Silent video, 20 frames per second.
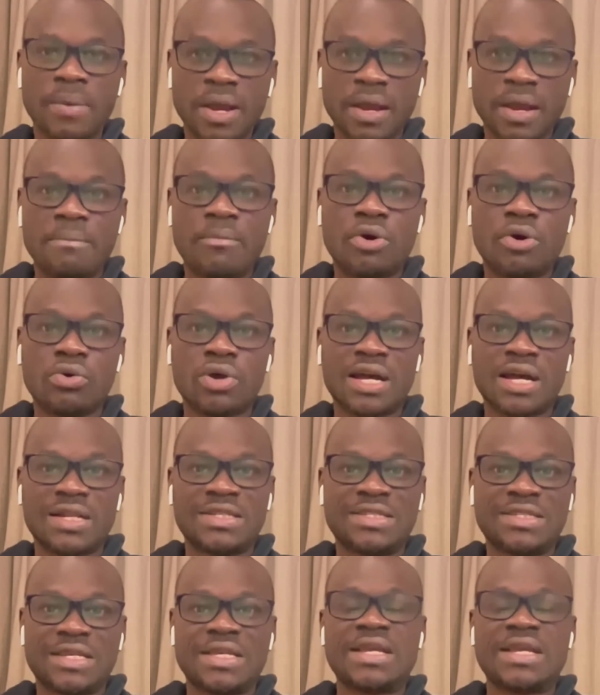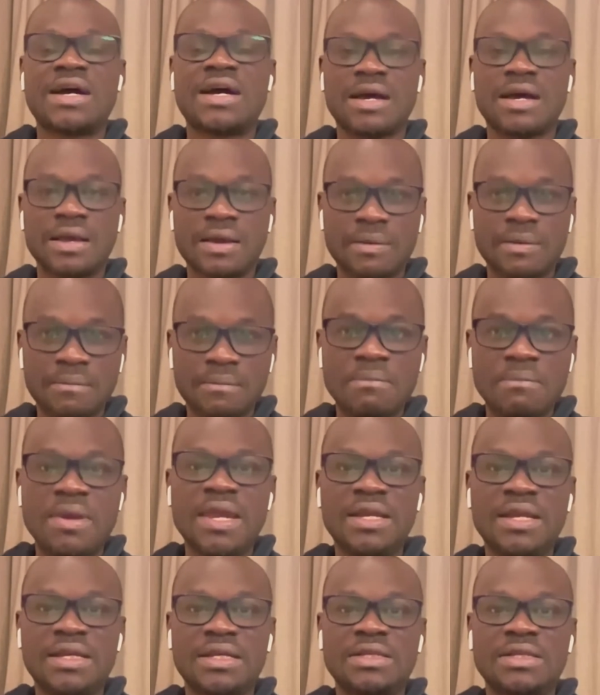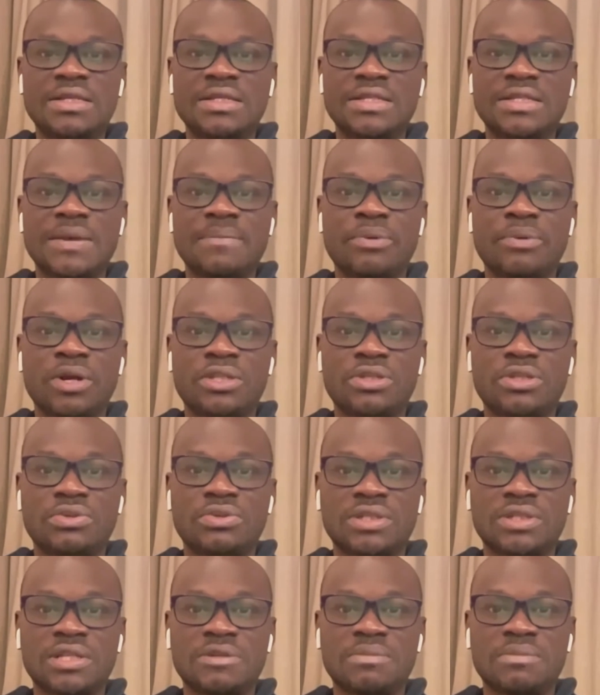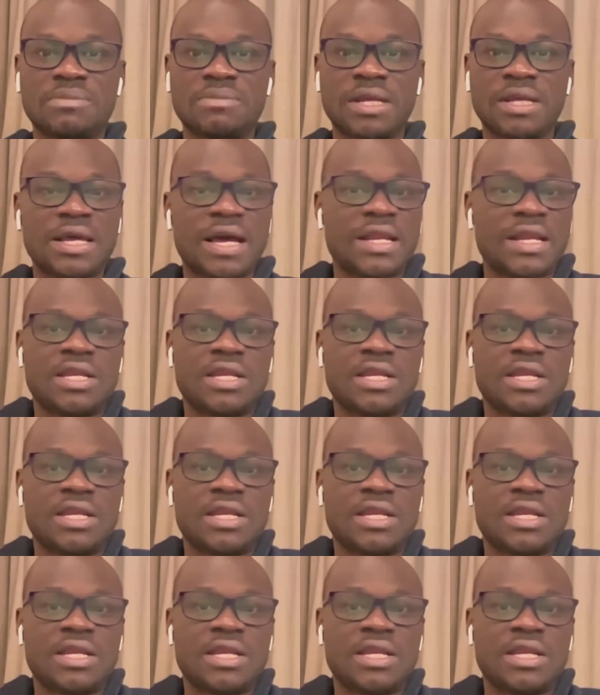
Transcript: a Moroccan singer made the same political statement yeah.